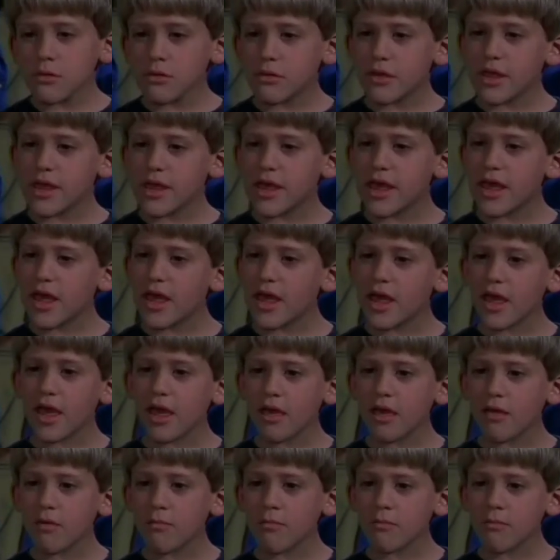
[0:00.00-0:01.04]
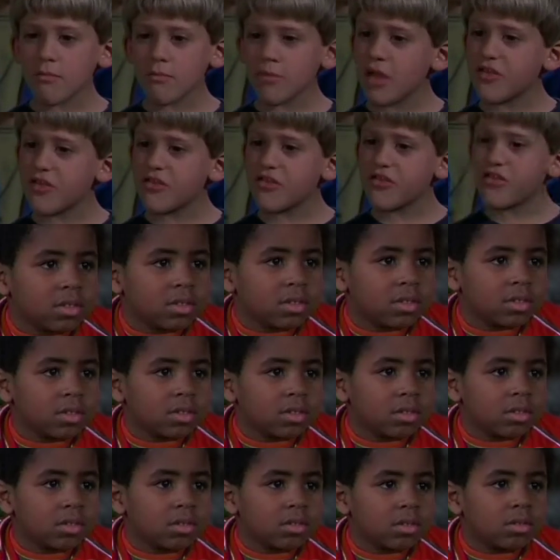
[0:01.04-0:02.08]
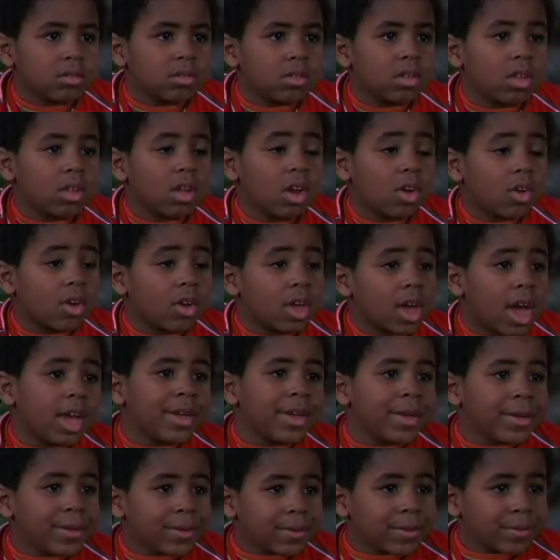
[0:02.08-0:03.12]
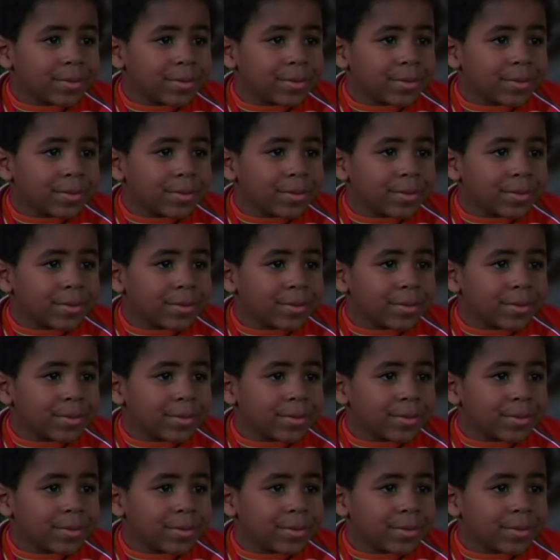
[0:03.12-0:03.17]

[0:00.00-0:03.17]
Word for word: Okay, let's see it. Okay.